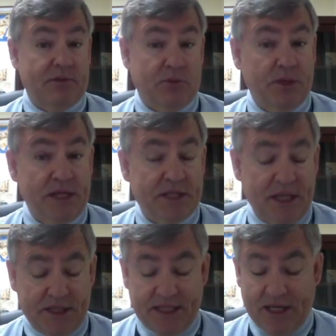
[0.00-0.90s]
So please
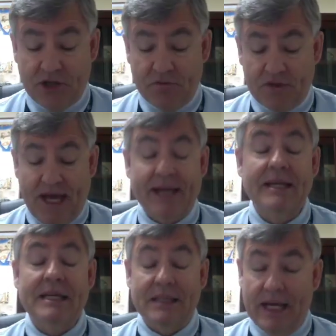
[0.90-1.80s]
uh, stay tuned for that
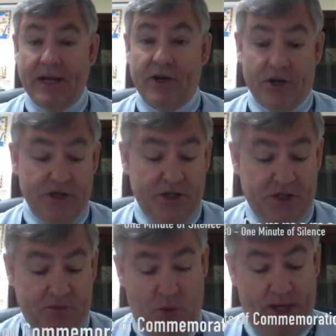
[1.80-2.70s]
later
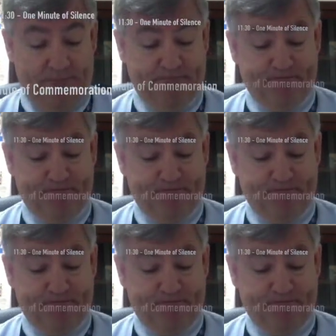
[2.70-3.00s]
this morning.